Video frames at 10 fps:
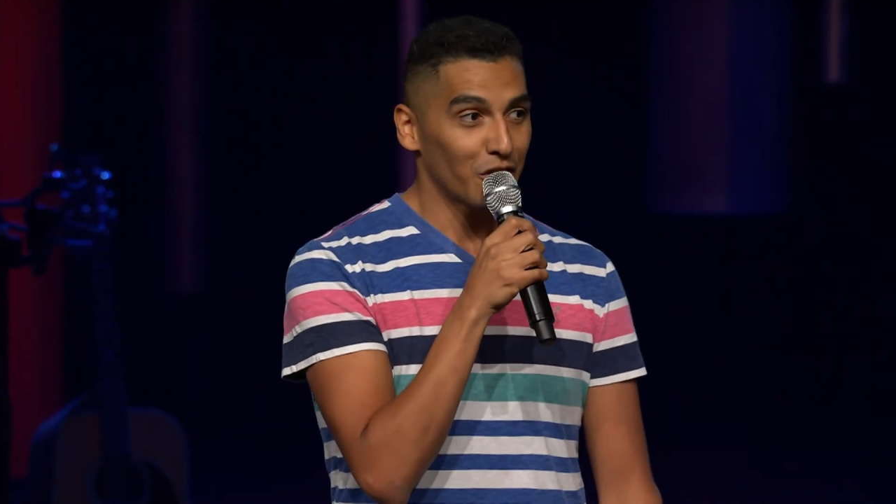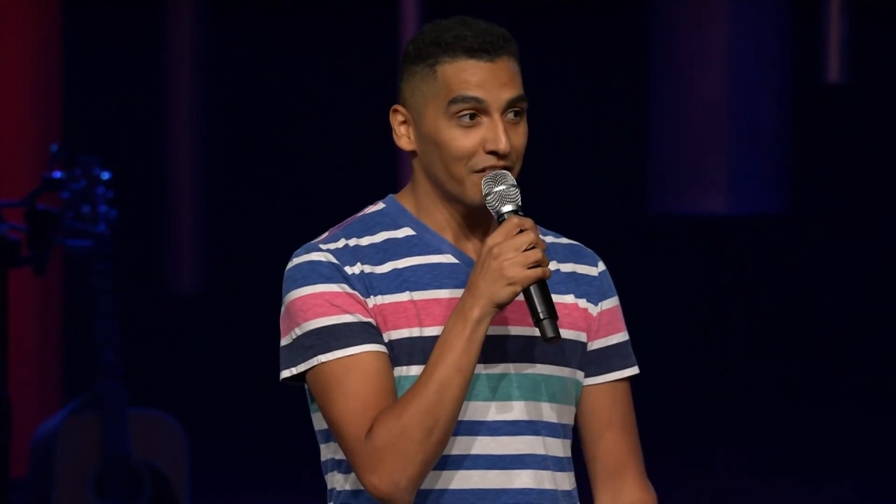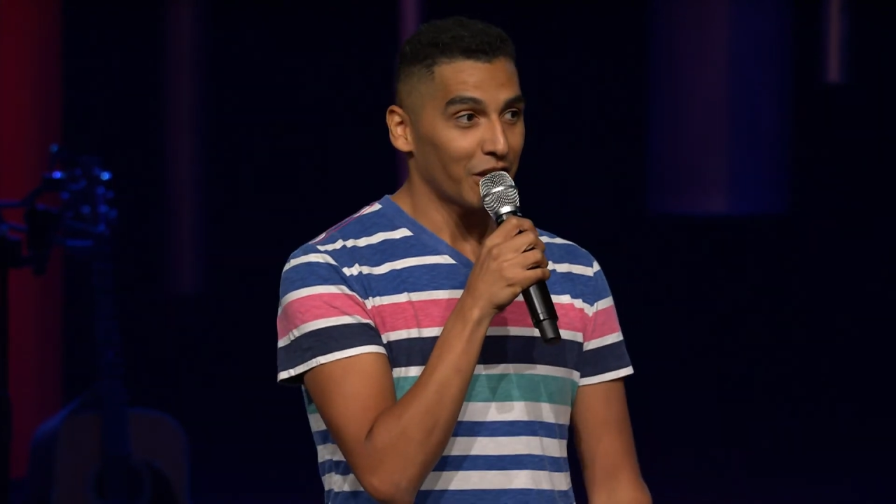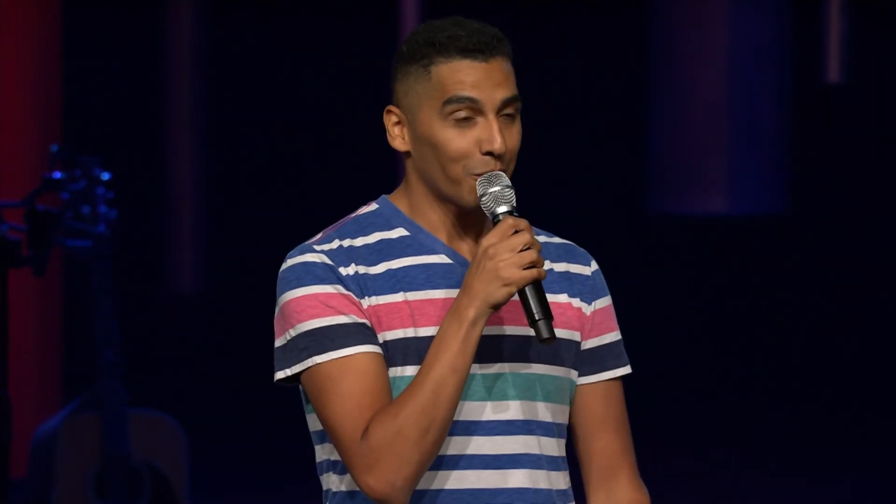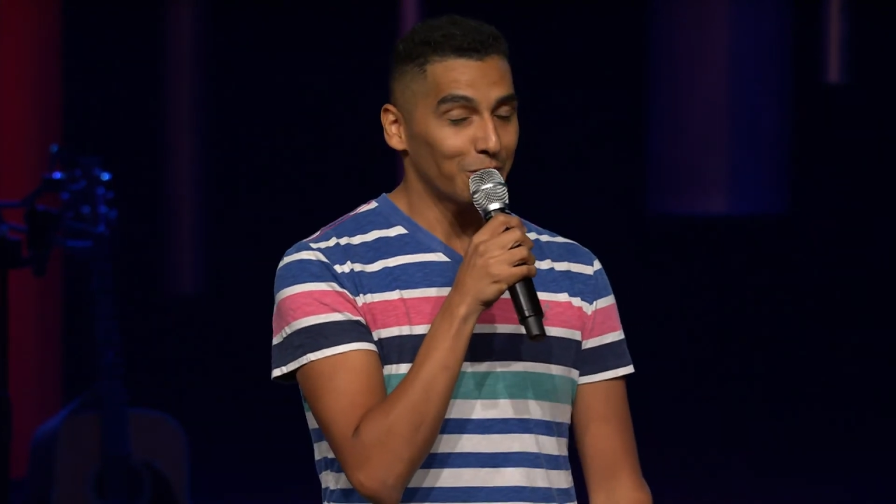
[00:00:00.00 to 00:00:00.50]

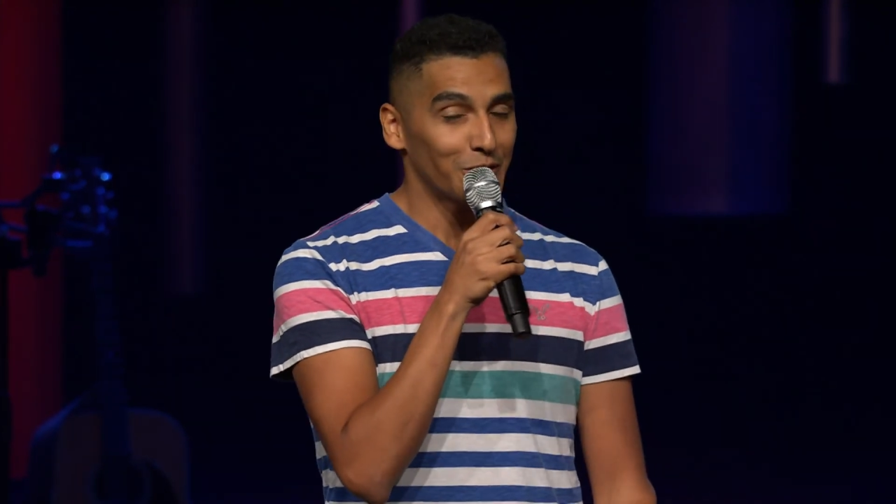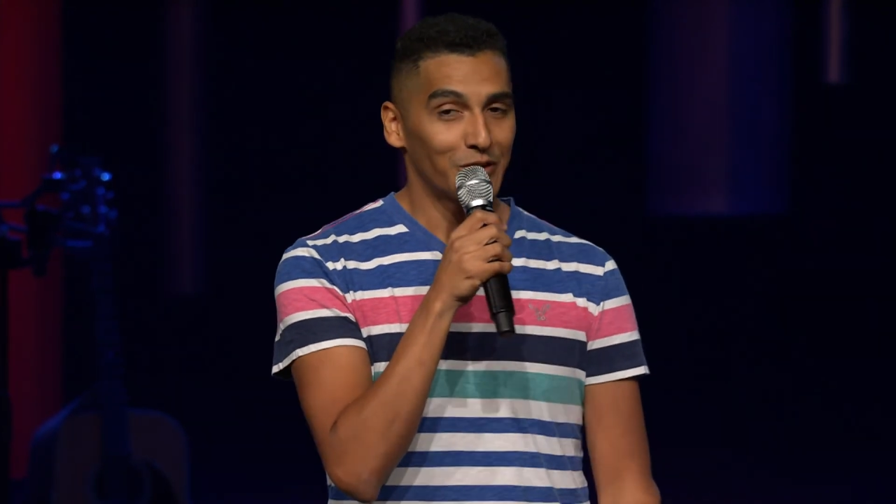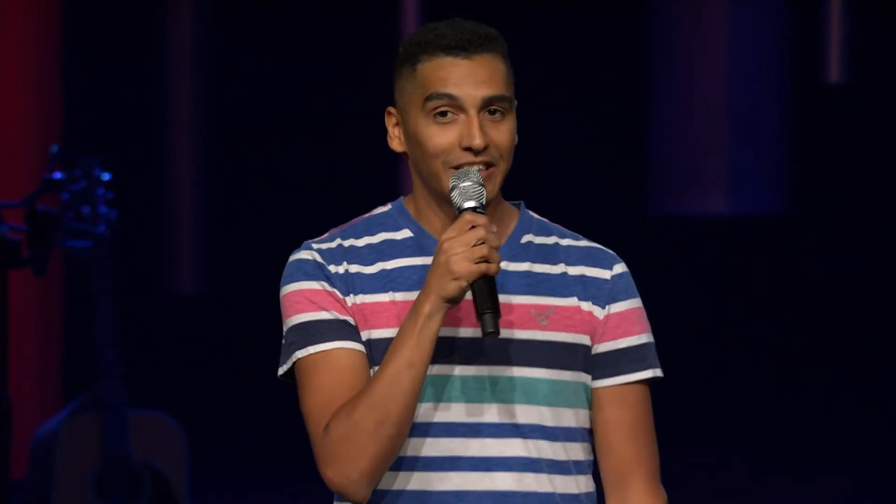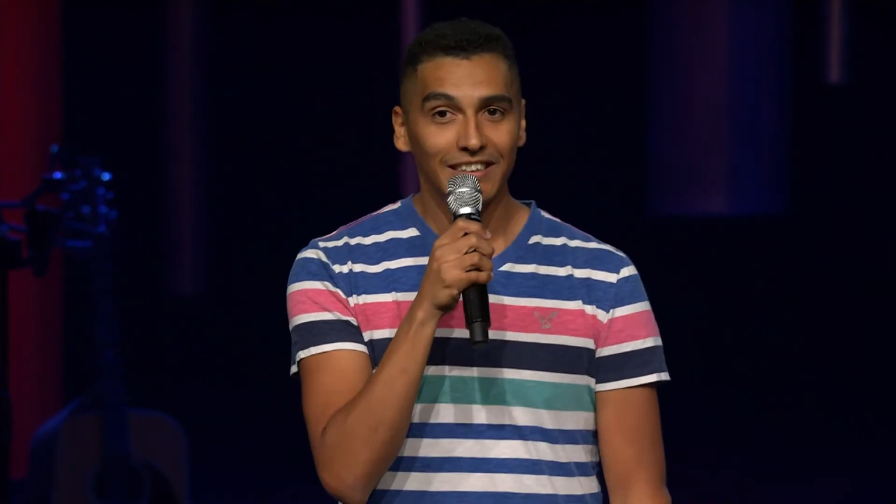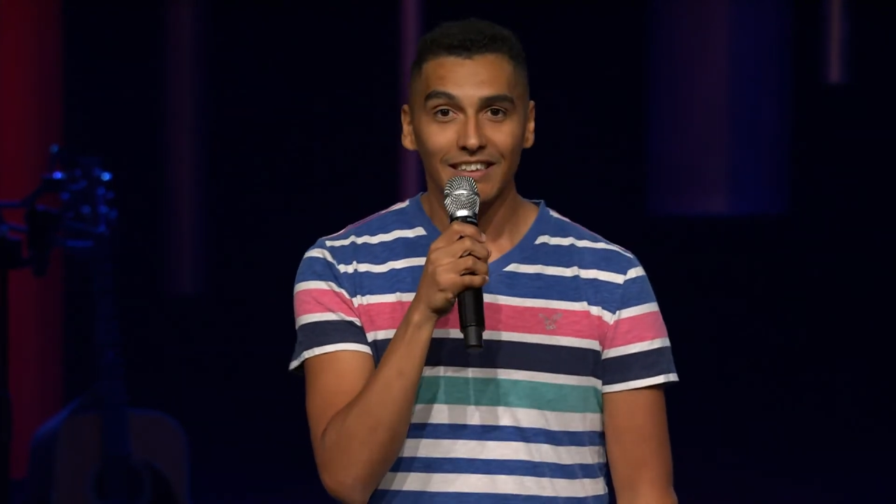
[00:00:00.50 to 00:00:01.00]
serving
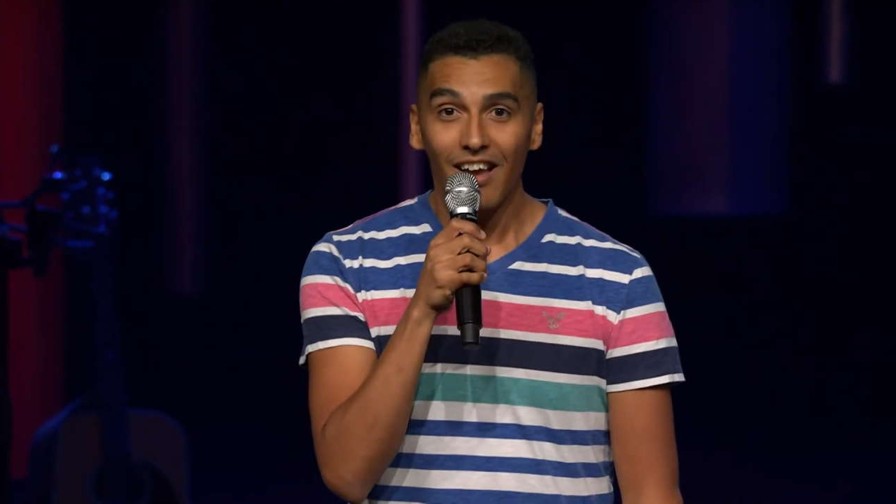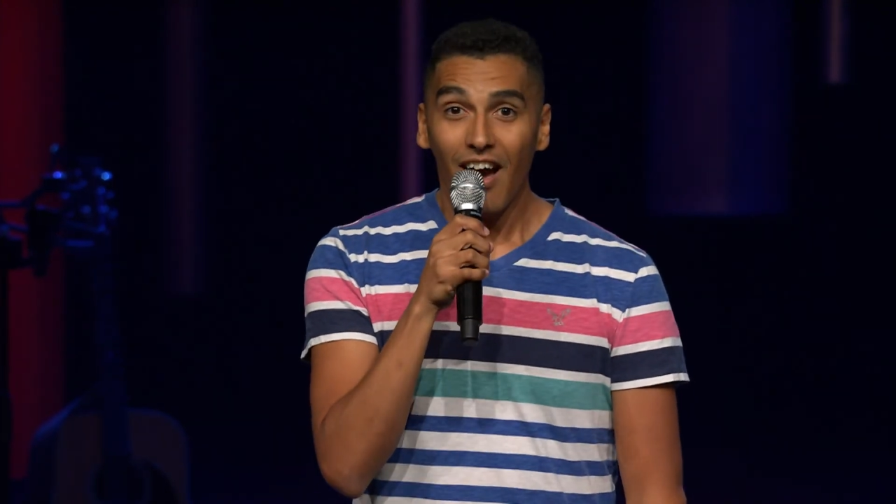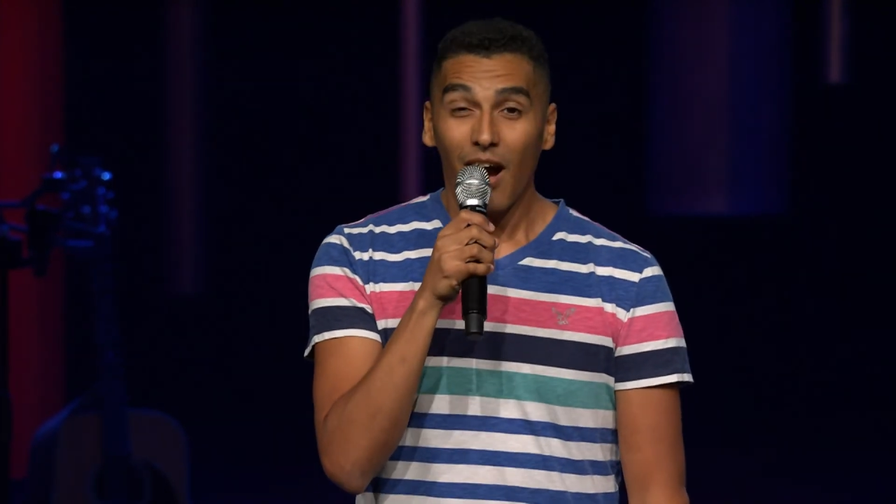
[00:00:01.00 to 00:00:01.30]
opportunities.